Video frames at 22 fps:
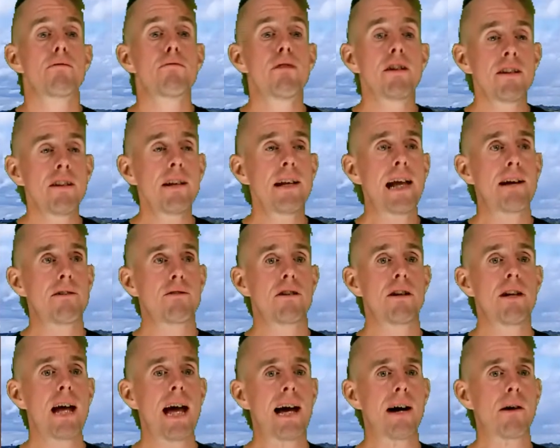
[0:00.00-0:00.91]
Written out
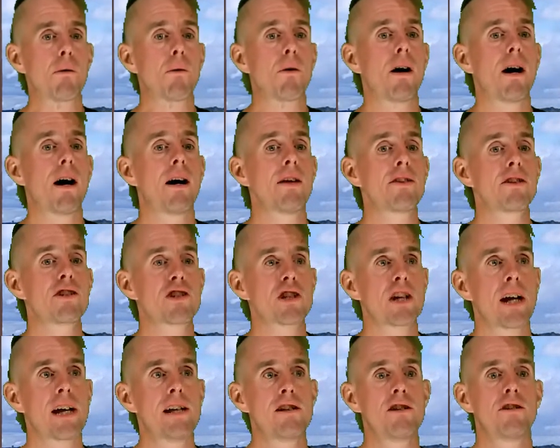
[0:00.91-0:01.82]
now are the
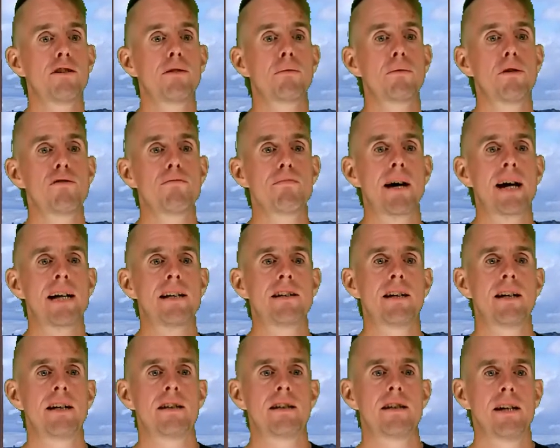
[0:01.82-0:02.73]
changes that we've
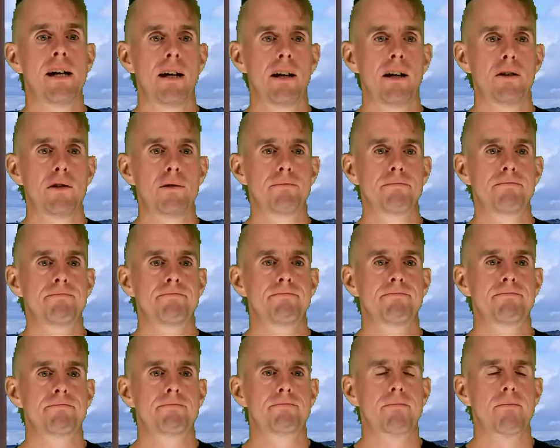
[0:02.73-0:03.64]
made in yellow.
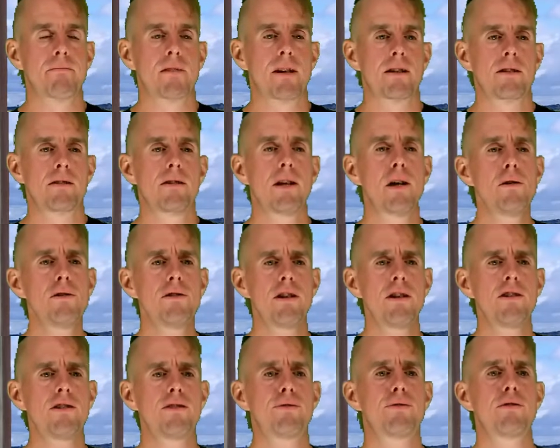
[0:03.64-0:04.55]

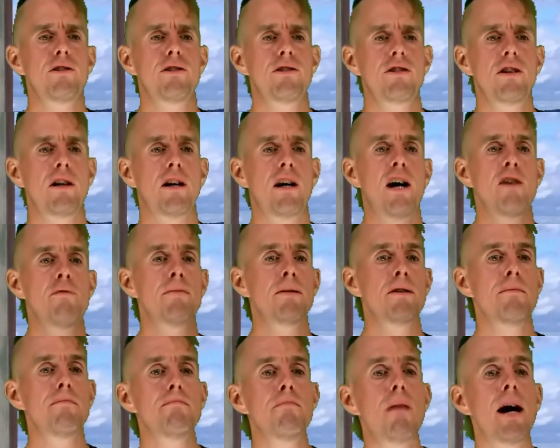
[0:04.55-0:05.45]
Notice for a start I've
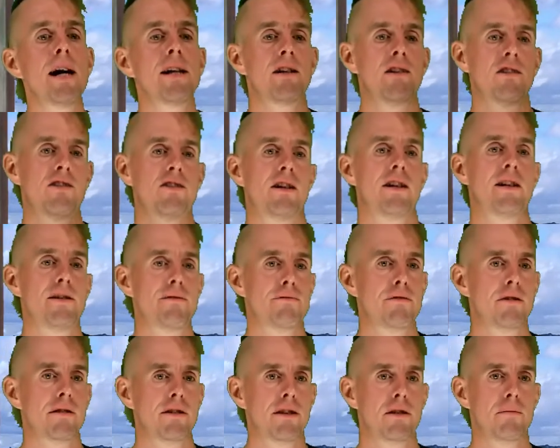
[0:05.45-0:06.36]
put a minus sign in
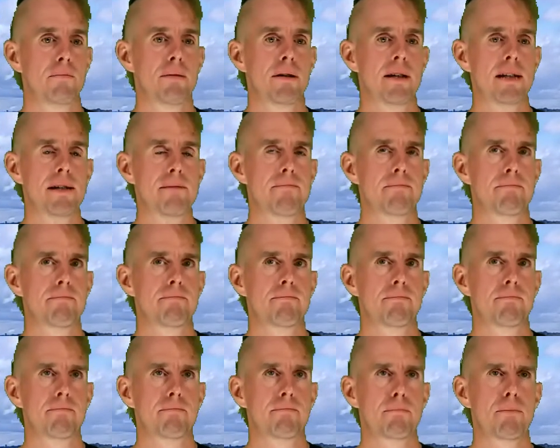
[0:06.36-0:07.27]
front of the P
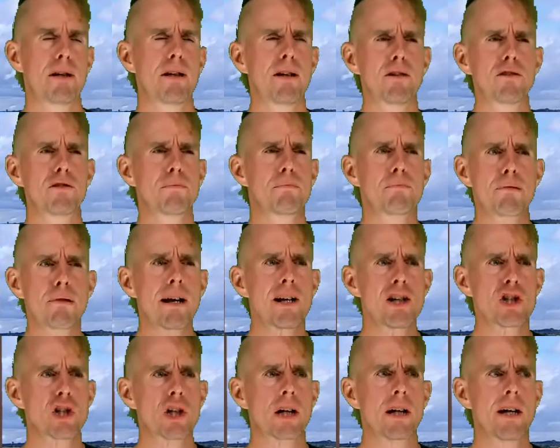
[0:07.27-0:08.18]
because
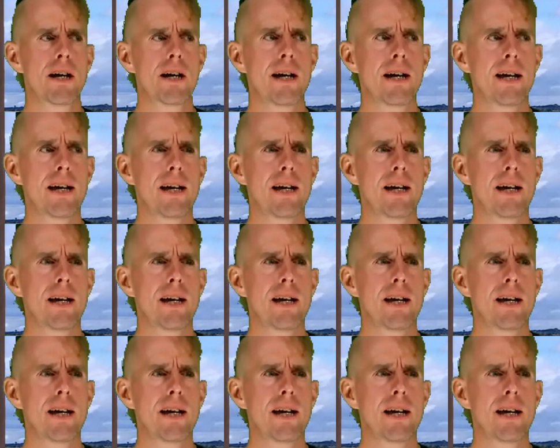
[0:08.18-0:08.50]
pressure